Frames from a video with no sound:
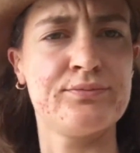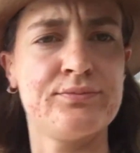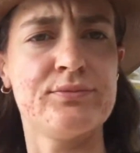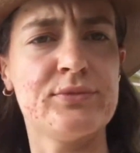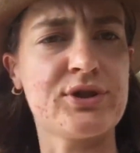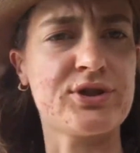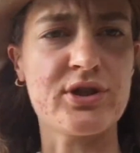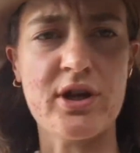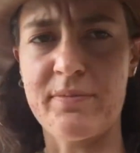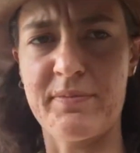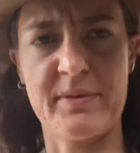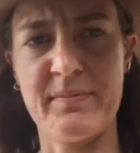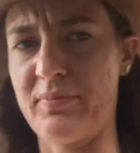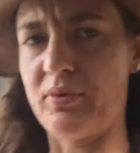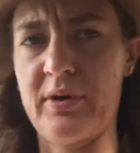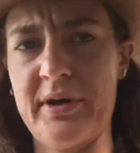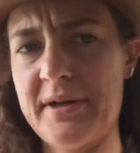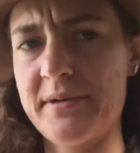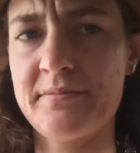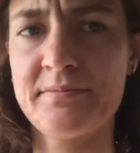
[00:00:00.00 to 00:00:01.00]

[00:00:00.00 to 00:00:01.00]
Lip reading: A stopping point.